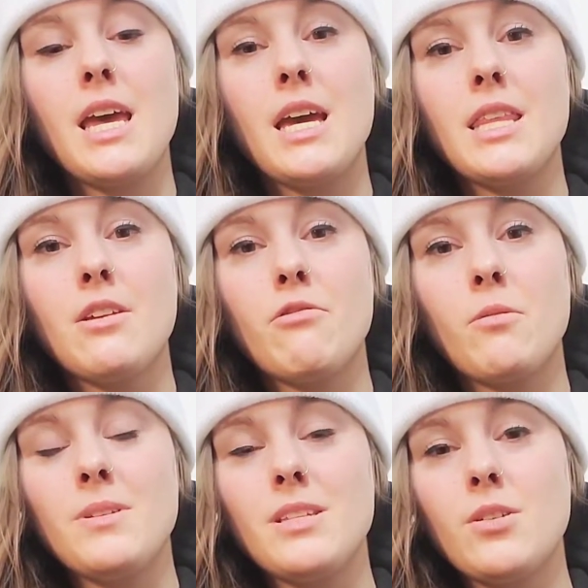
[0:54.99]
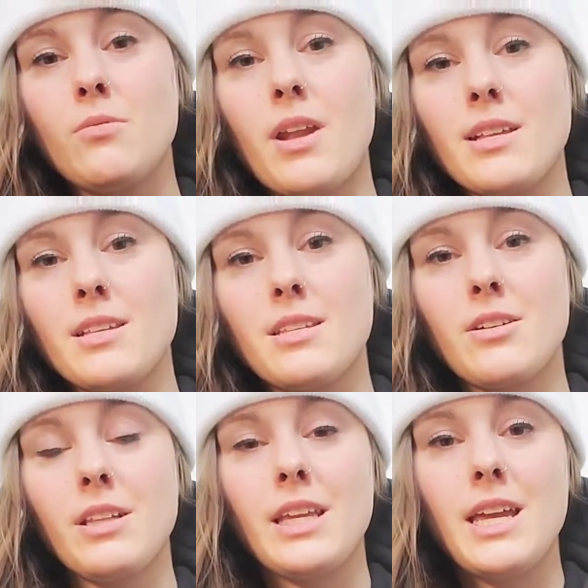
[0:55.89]
and the aromas don't
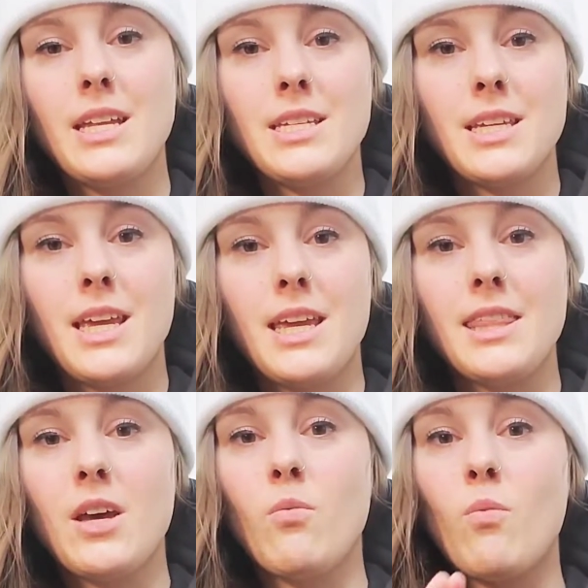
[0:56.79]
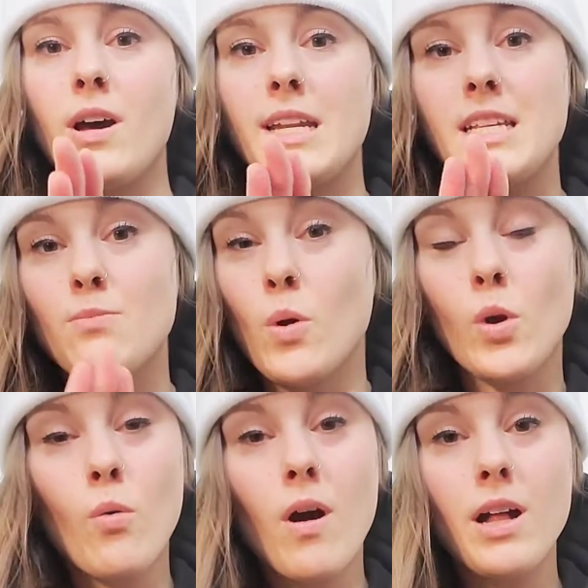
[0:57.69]
necessarily indicate that one is more
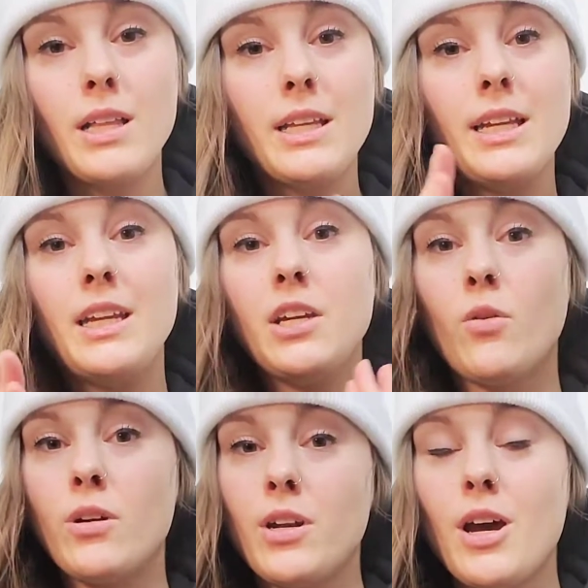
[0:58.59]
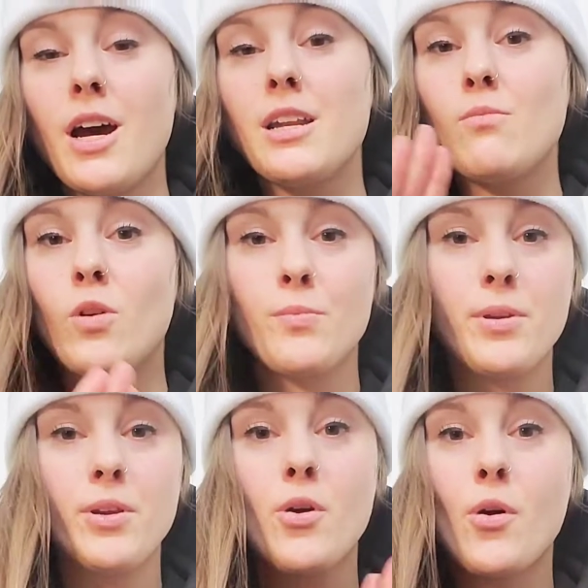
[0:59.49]
quality or not, more
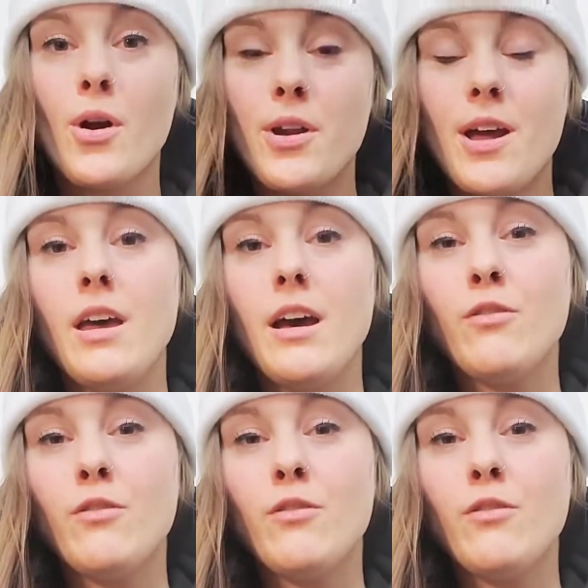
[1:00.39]
pure or not.